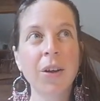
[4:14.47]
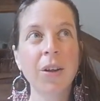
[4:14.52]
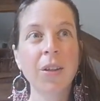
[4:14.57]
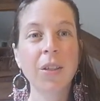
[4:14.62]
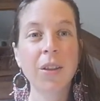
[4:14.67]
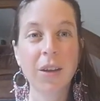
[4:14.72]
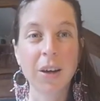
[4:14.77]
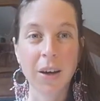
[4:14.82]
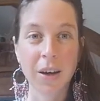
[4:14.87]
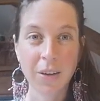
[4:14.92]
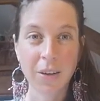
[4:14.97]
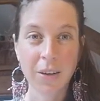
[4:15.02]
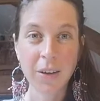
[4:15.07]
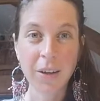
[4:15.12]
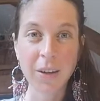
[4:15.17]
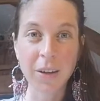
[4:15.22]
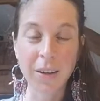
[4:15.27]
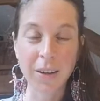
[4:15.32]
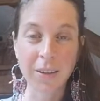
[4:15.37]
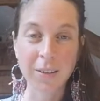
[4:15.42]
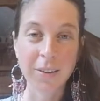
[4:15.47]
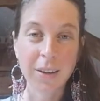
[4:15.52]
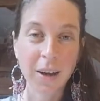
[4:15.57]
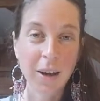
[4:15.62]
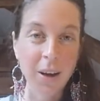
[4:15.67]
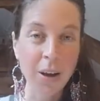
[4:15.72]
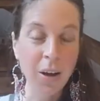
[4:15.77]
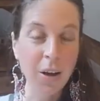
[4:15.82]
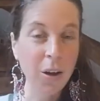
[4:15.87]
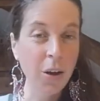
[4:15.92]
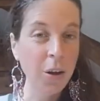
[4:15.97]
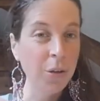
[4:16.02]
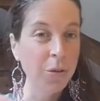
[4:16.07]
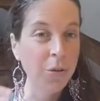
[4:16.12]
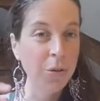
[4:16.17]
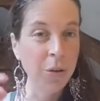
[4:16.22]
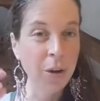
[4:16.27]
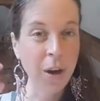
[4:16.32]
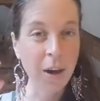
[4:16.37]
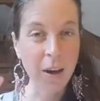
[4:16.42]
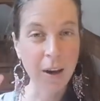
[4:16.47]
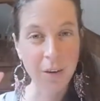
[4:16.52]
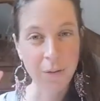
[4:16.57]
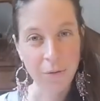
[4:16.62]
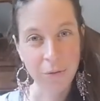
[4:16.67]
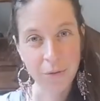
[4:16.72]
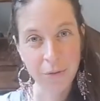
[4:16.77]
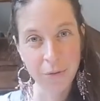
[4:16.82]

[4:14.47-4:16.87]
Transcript: the idea is that you have